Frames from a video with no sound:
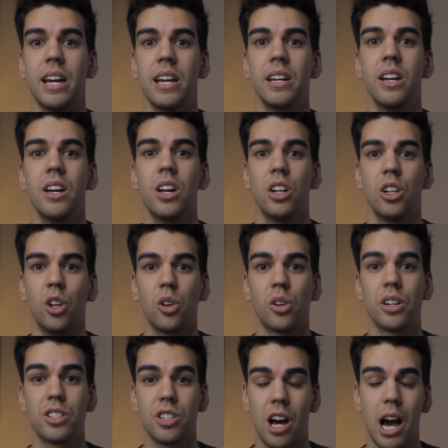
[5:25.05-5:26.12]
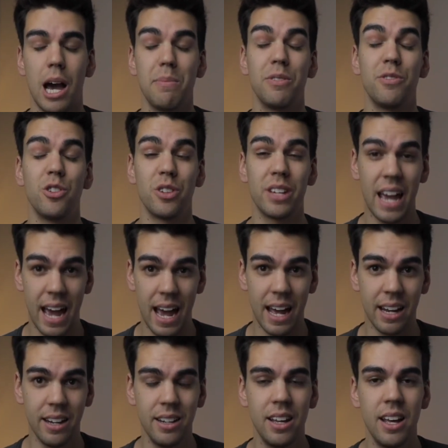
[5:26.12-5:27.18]
a longer time if you
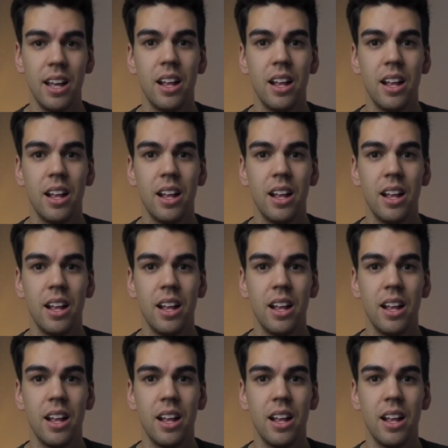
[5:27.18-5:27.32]
can,